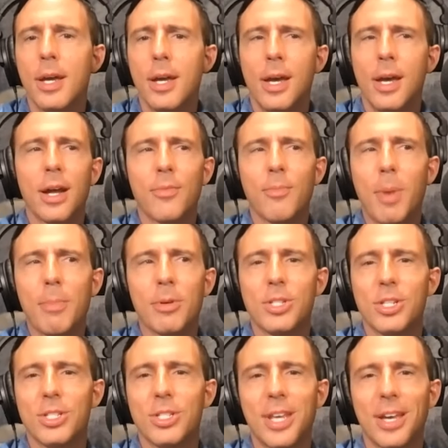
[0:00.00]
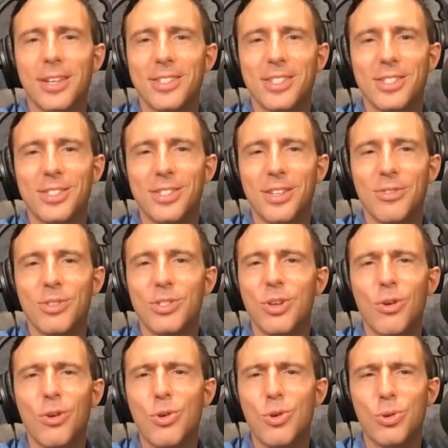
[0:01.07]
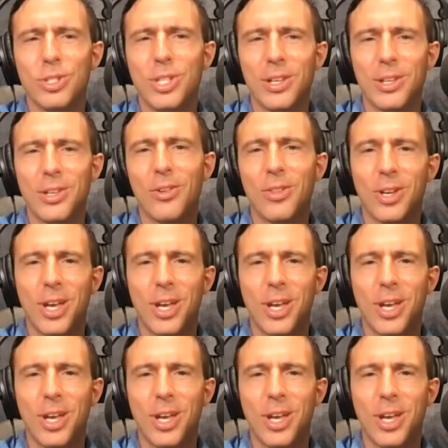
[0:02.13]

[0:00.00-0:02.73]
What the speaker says: And I remember just it was so cool telling all the